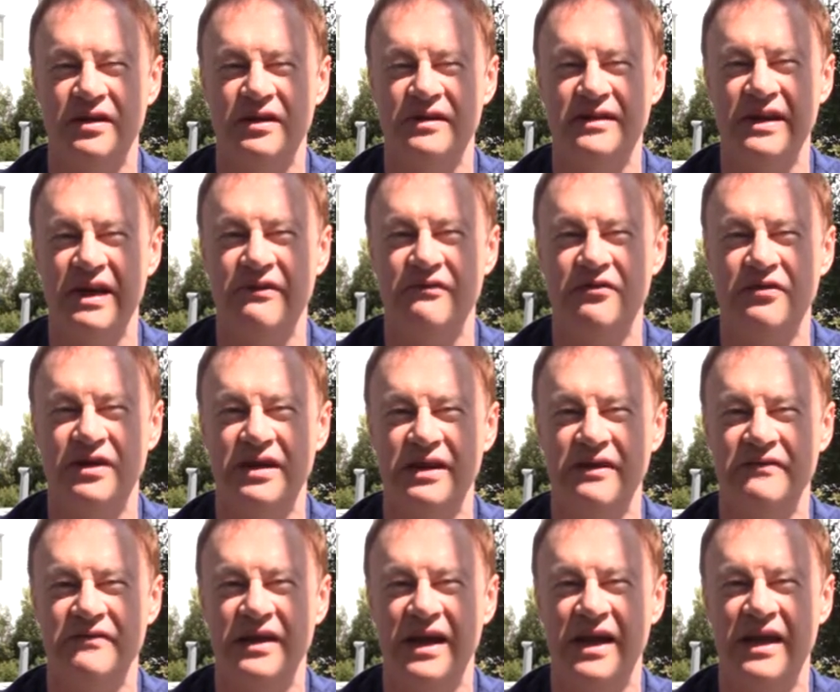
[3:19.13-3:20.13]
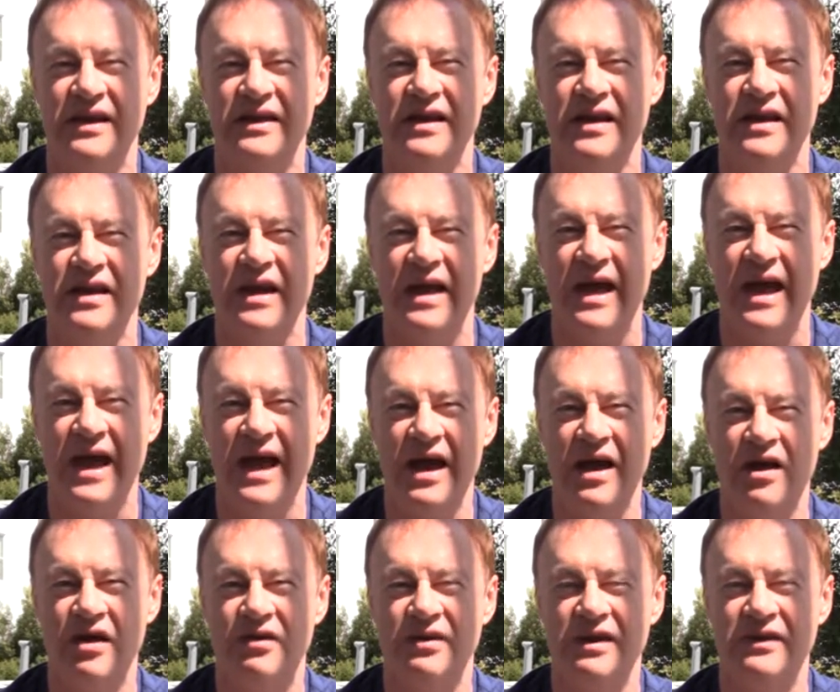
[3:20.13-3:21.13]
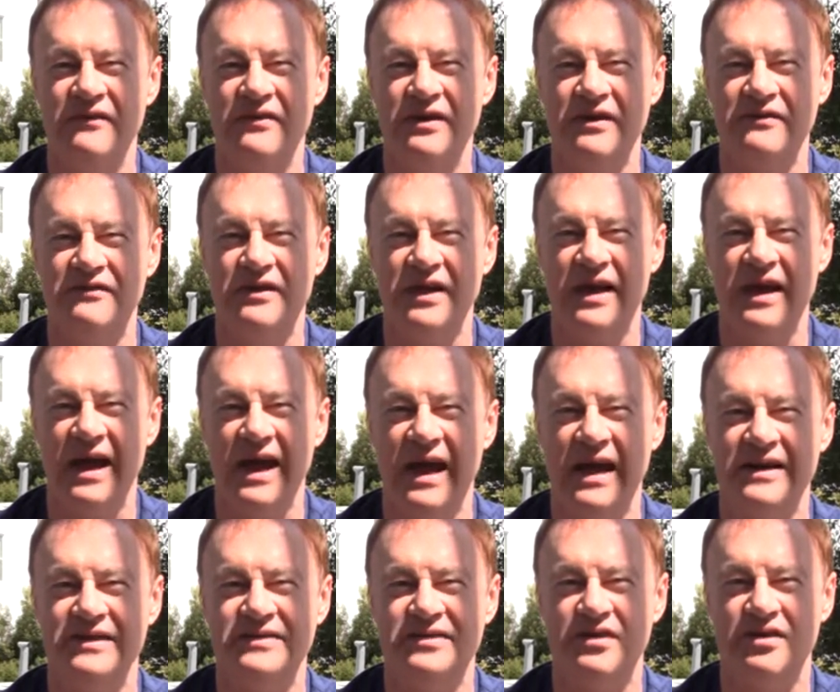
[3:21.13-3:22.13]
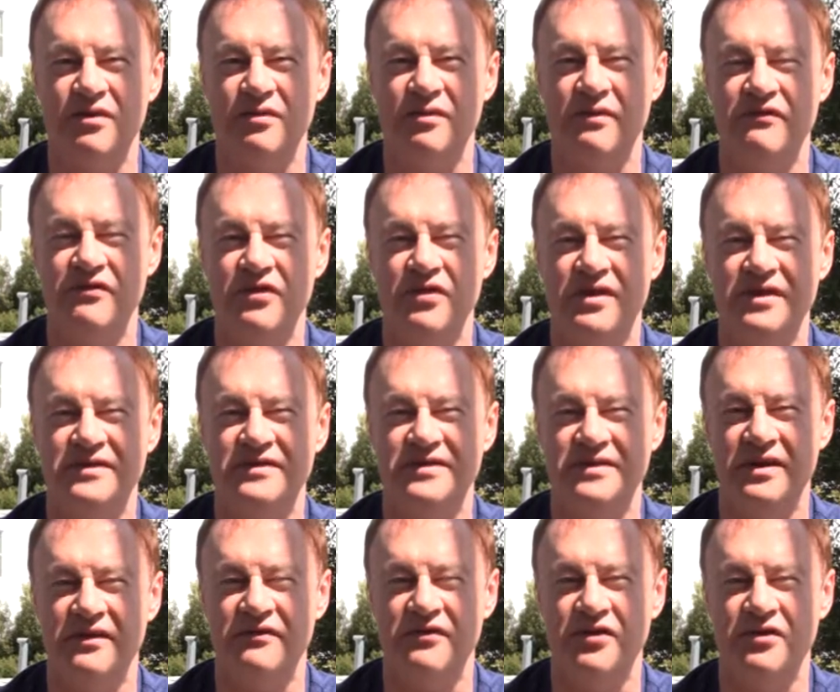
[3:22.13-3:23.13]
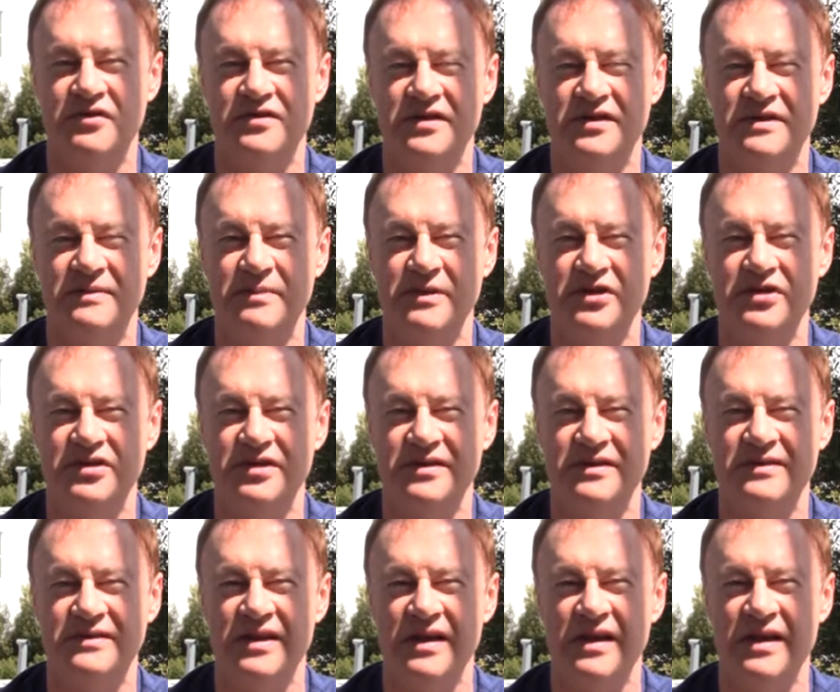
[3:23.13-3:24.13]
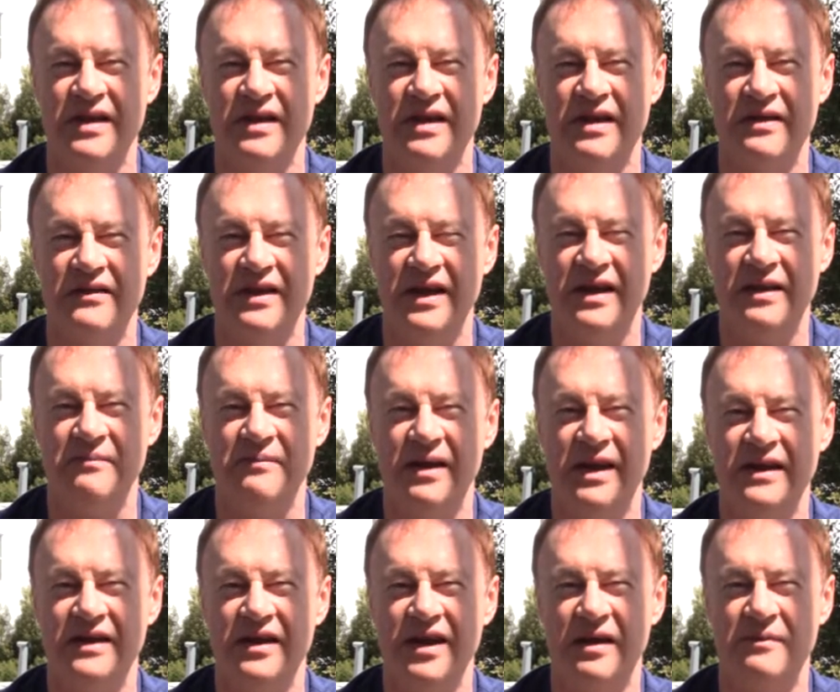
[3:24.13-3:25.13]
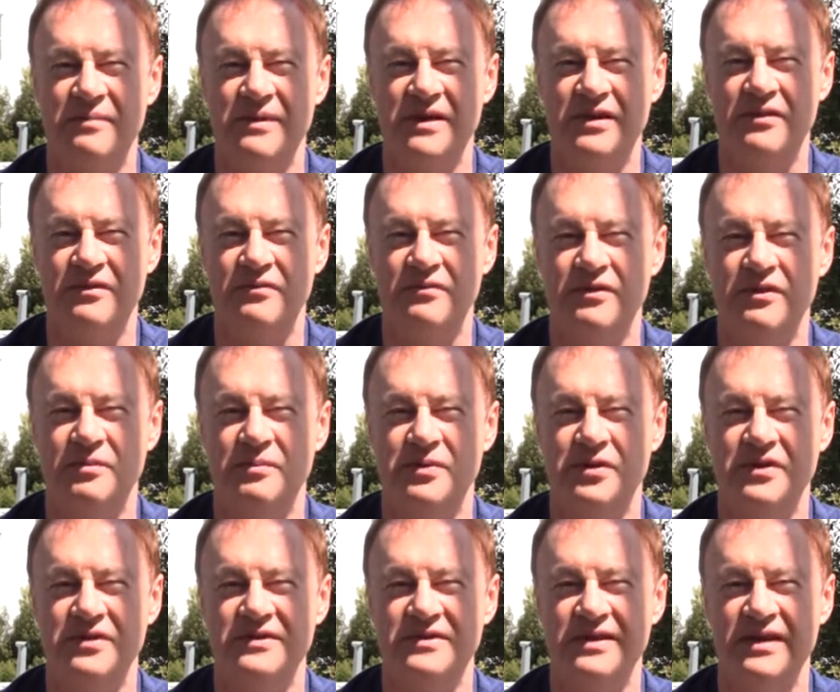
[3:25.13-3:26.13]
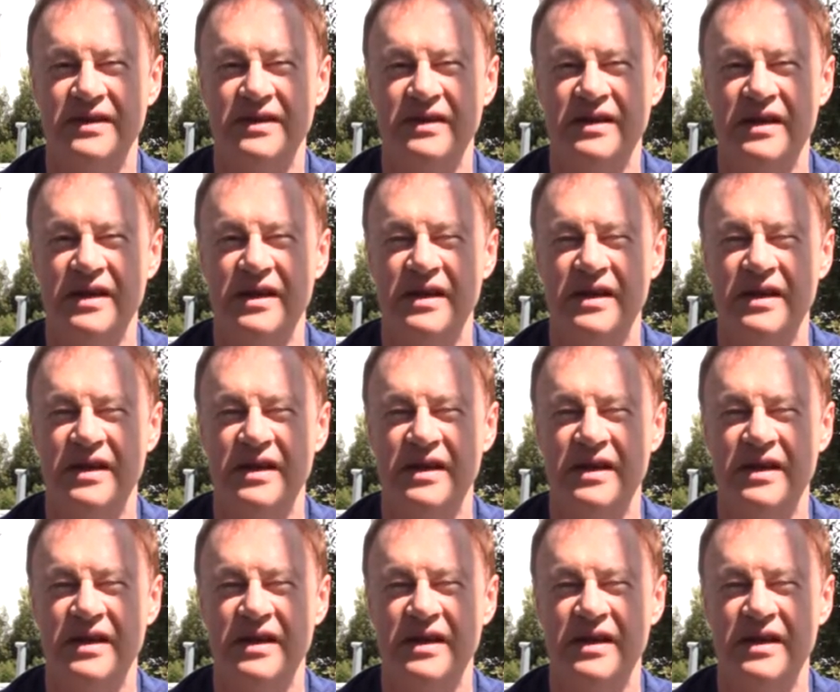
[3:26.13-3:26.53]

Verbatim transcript: Never give that out, even if they ask you if you can, if you're suspicious that it might not be the real person.